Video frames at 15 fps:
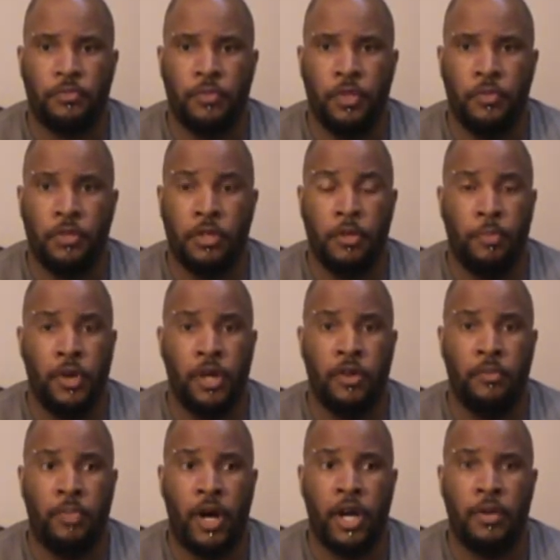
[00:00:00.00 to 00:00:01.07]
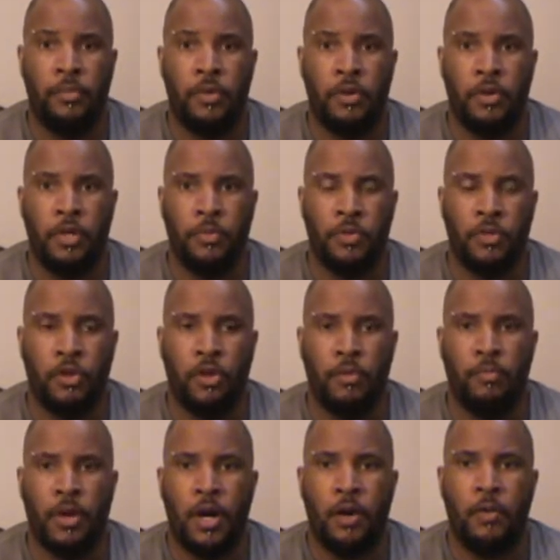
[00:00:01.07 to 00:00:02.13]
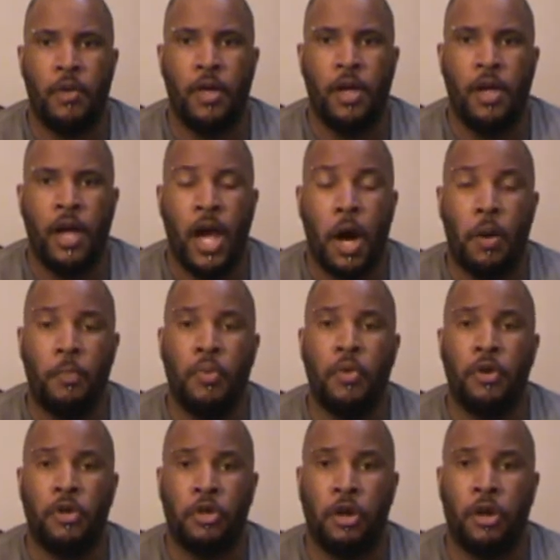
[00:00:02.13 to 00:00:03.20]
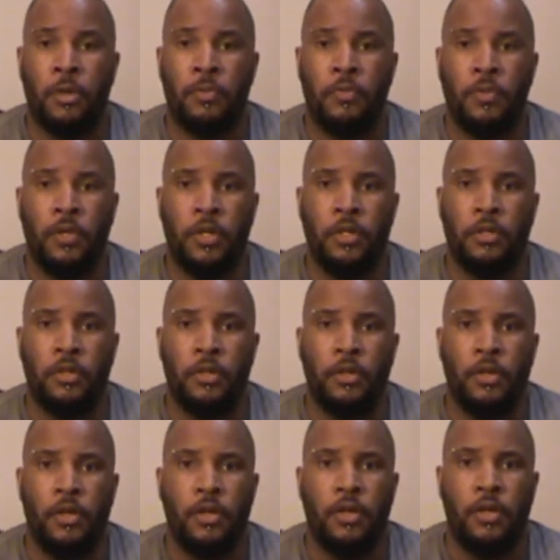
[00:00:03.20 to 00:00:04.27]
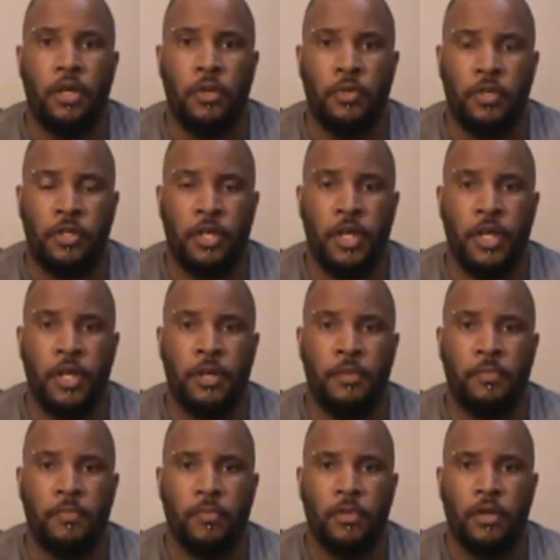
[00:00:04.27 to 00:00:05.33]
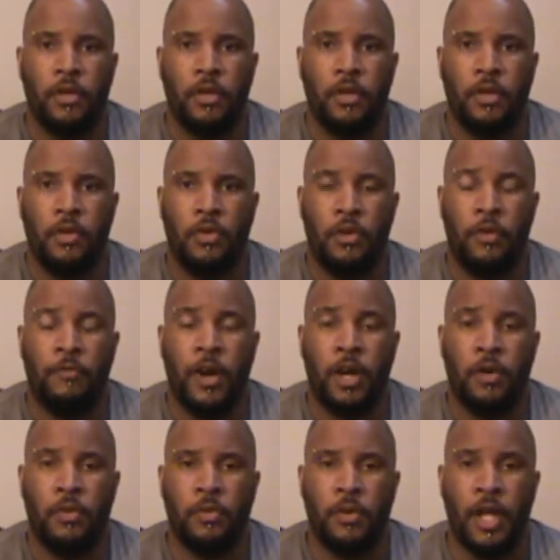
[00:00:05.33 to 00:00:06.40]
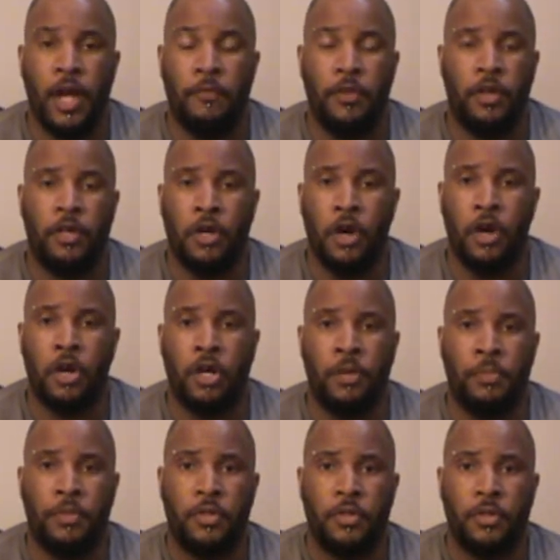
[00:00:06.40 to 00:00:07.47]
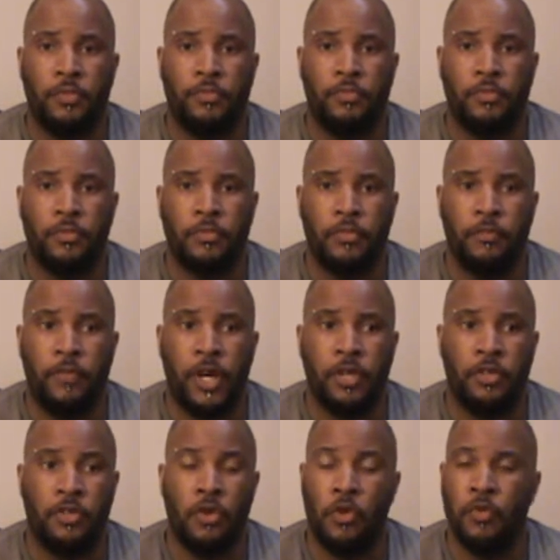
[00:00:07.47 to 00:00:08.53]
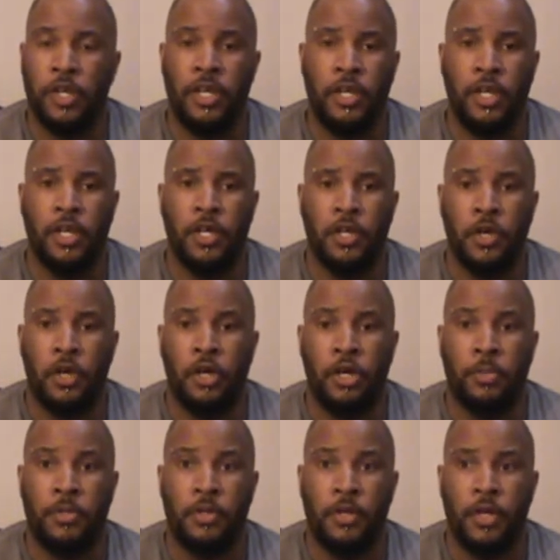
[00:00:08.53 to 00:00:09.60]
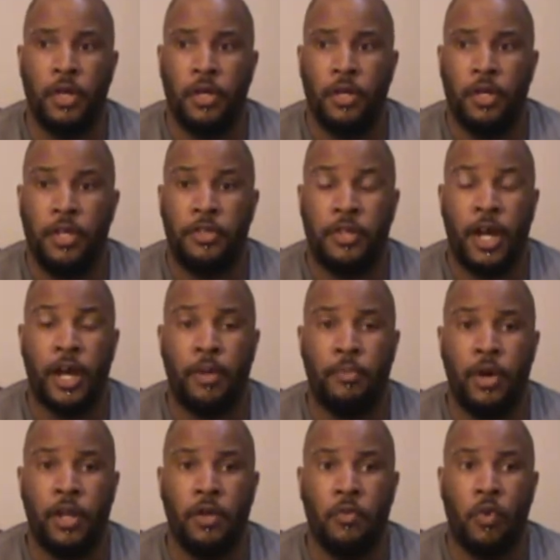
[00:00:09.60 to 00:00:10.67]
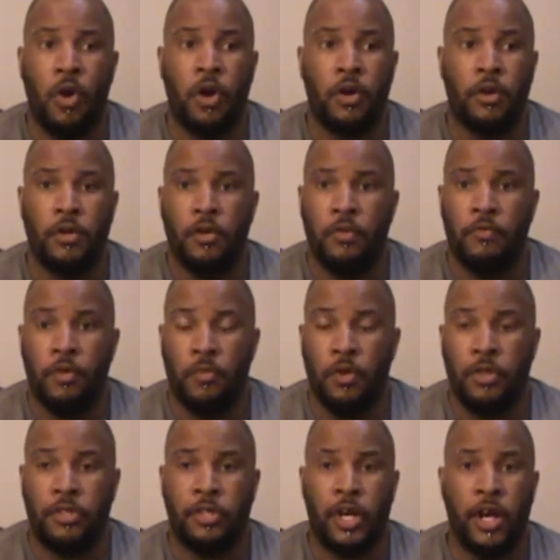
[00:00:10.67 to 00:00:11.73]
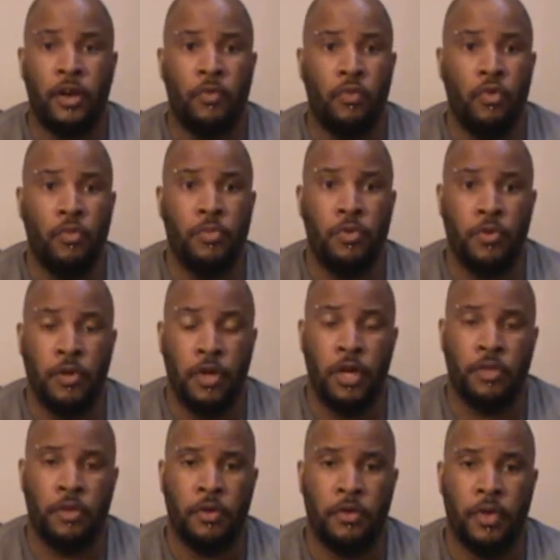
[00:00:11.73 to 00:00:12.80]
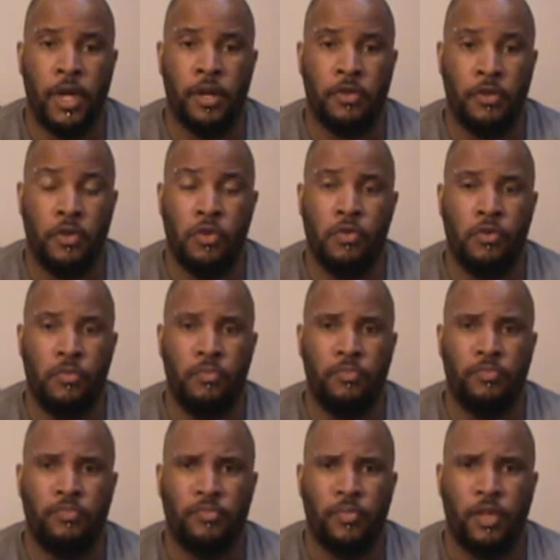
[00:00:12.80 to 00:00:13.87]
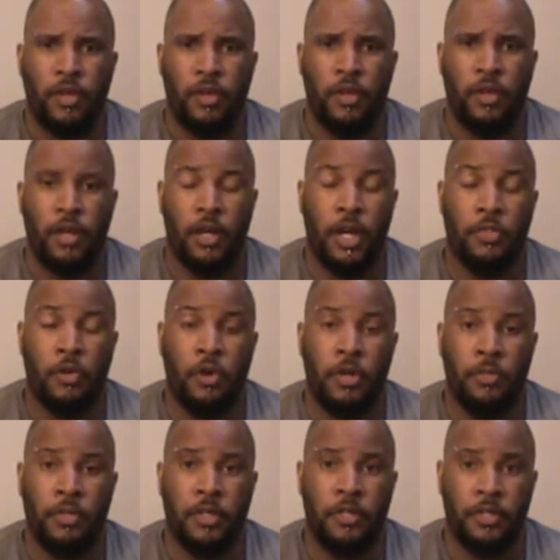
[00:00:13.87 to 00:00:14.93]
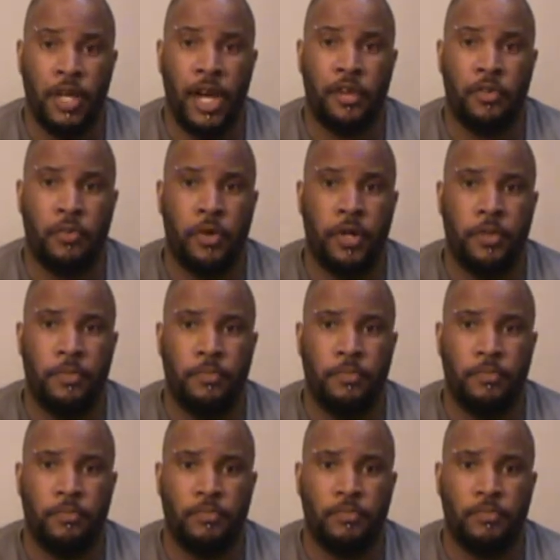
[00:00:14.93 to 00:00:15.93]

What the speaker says: He was a competitive bodybuilder, and he was talking about how important carbs was. He was saying, if I don't have any carbs, if I just don't eat any carbs, he said I can barely walk from one side of the room to another at his home. And I thought he was exaggerating.